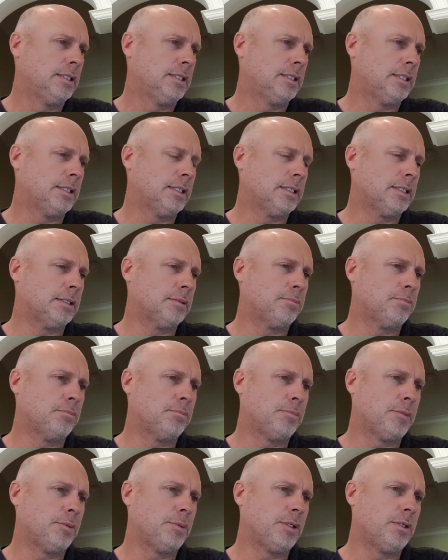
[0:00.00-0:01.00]

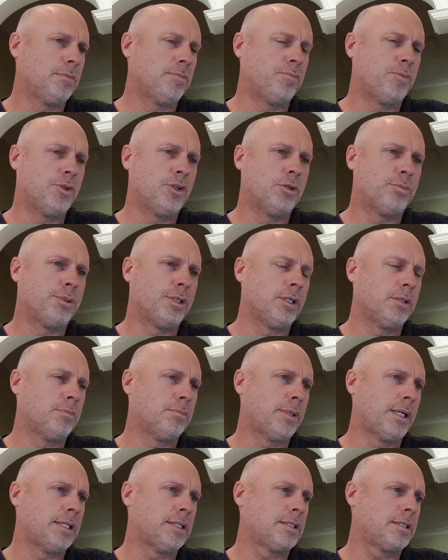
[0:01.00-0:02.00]
a big
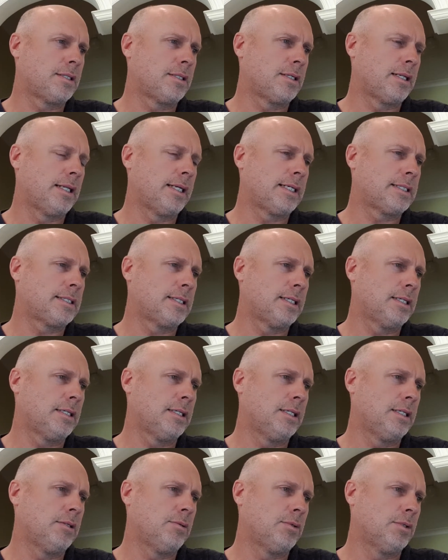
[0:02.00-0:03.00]
European-based collector.
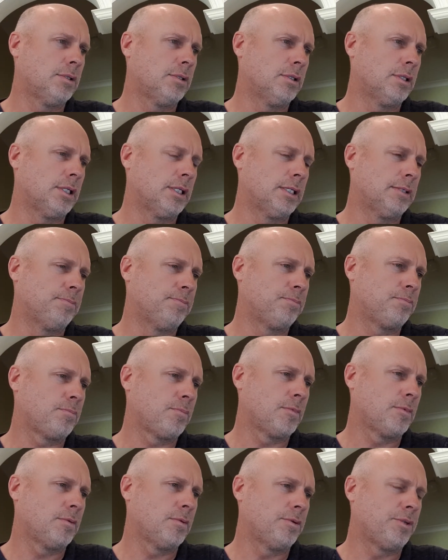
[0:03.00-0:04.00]
He will
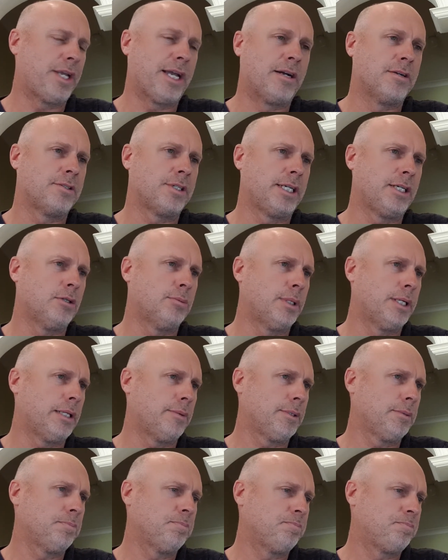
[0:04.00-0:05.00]
guarantee he'll buy that
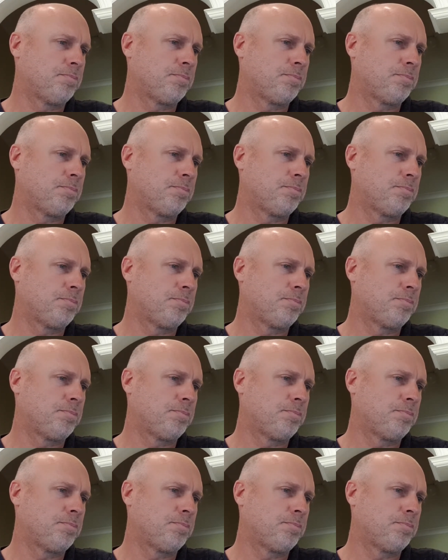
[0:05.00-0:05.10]
one.